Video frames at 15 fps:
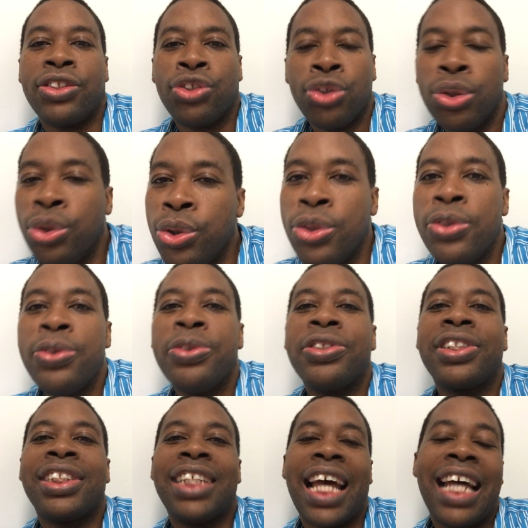2
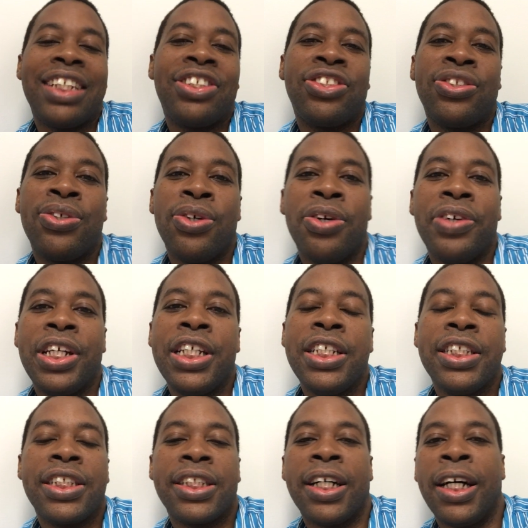sad
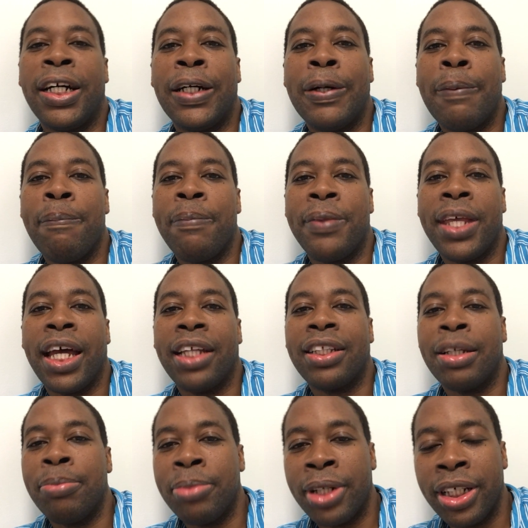stories that
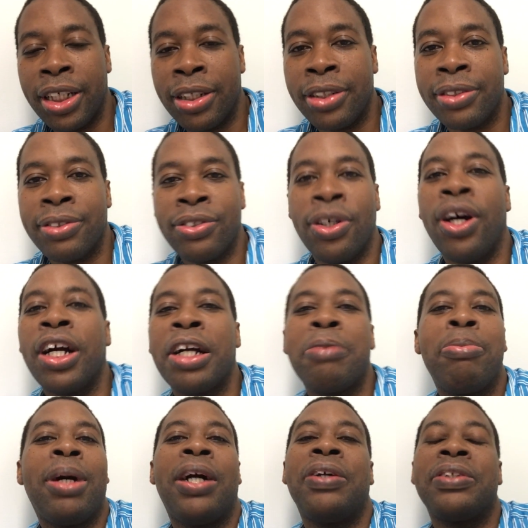I'm gonna talk
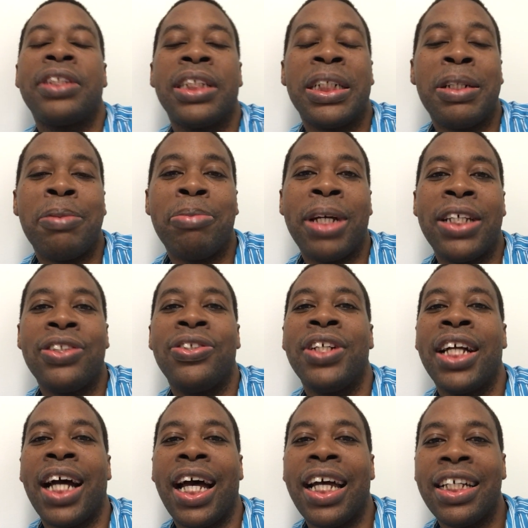about. As you
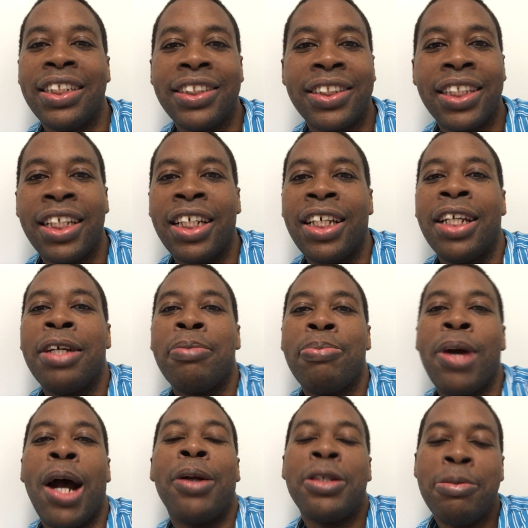guys
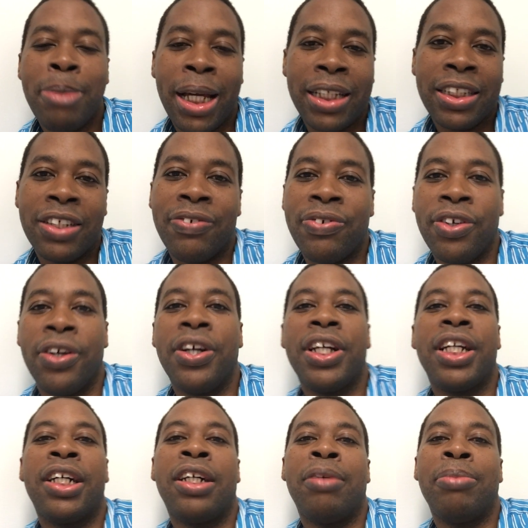probably might have heard,
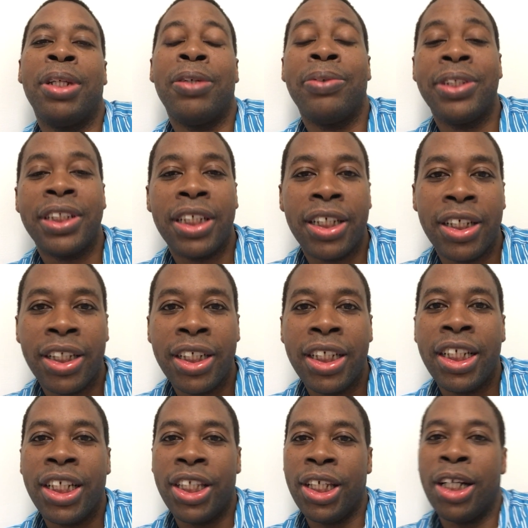there was a
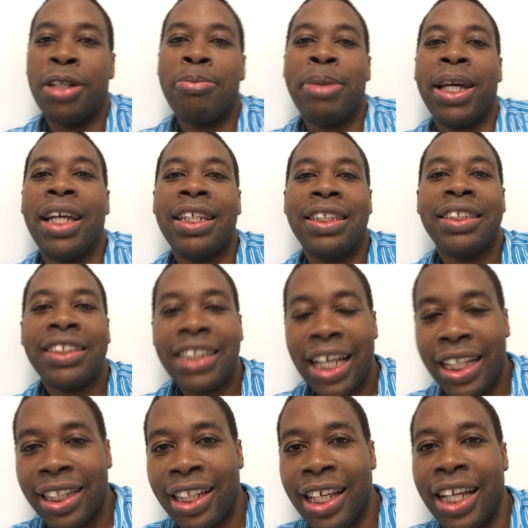young man in
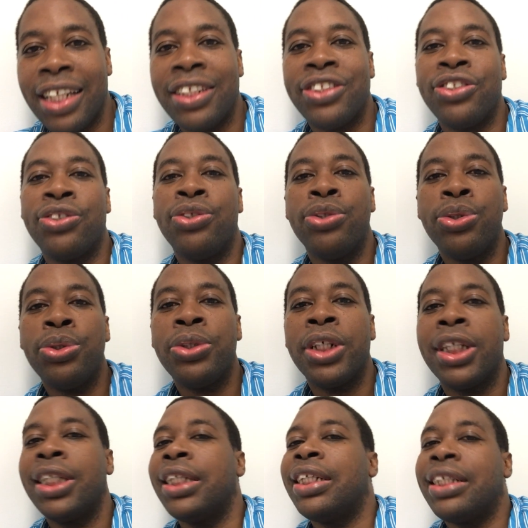Staten Island who
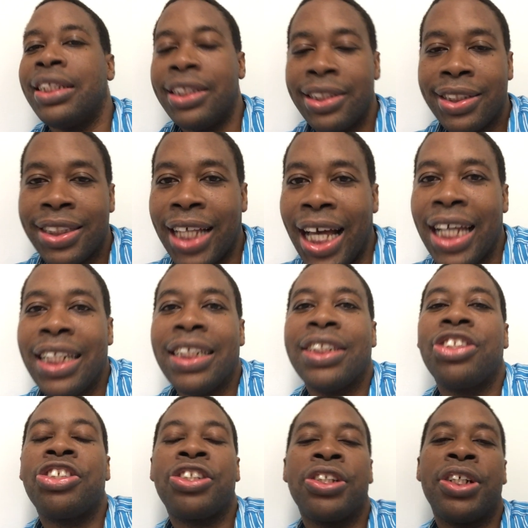
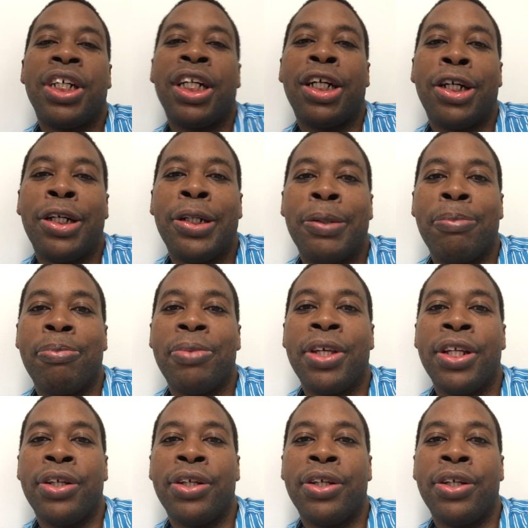decided to,